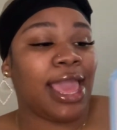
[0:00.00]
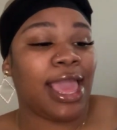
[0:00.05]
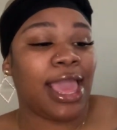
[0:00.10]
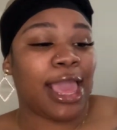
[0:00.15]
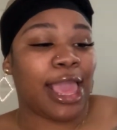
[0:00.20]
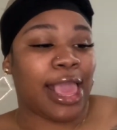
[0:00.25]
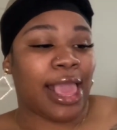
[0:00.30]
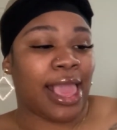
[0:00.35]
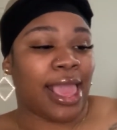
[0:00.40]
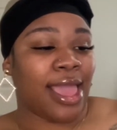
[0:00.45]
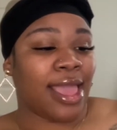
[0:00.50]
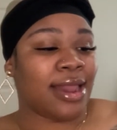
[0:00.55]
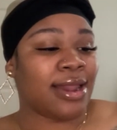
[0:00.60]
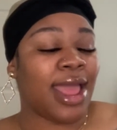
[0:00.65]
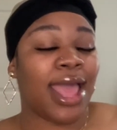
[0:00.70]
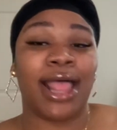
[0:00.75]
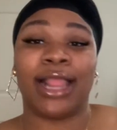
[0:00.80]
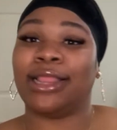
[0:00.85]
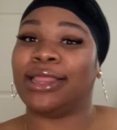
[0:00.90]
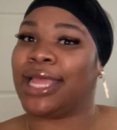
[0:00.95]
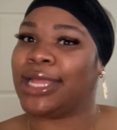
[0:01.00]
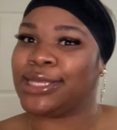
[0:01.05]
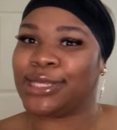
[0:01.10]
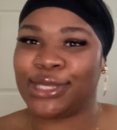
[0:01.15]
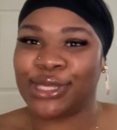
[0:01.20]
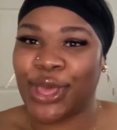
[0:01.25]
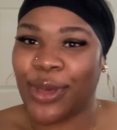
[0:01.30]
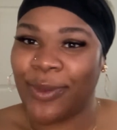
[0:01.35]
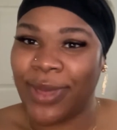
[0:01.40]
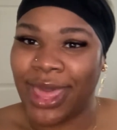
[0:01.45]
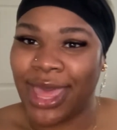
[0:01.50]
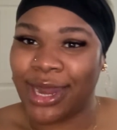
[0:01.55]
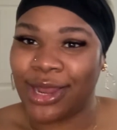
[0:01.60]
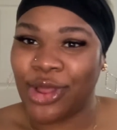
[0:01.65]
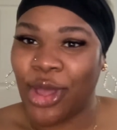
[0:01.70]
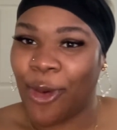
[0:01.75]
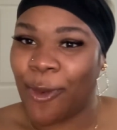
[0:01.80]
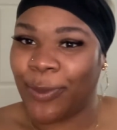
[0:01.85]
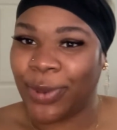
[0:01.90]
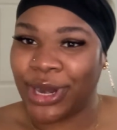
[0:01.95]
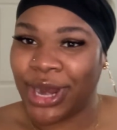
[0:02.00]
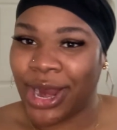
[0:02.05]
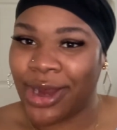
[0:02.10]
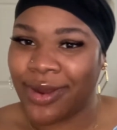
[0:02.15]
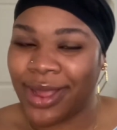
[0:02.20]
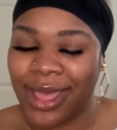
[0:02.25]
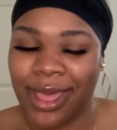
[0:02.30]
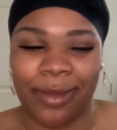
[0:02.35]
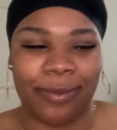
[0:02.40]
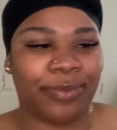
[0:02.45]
And let's go ahead and open her up.